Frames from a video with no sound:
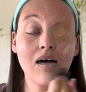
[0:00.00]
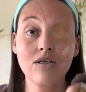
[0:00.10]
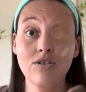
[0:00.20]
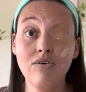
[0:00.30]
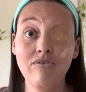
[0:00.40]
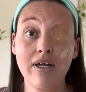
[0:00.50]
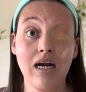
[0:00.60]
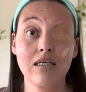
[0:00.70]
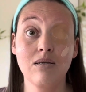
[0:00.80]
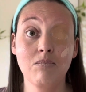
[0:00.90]
Something
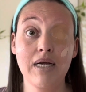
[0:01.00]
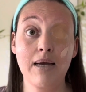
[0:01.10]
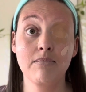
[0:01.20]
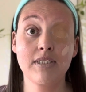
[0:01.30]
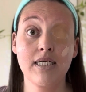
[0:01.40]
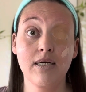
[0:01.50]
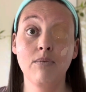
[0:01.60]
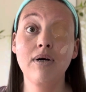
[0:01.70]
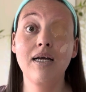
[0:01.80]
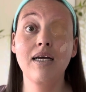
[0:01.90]
I sometimes
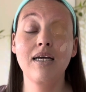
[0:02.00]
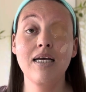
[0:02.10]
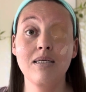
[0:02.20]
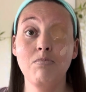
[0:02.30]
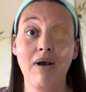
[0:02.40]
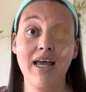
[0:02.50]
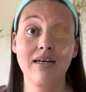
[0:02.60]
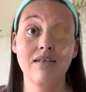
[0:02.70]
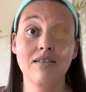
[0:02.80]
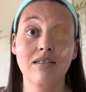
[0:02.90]
do is
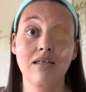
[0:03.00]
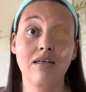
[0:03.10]
blend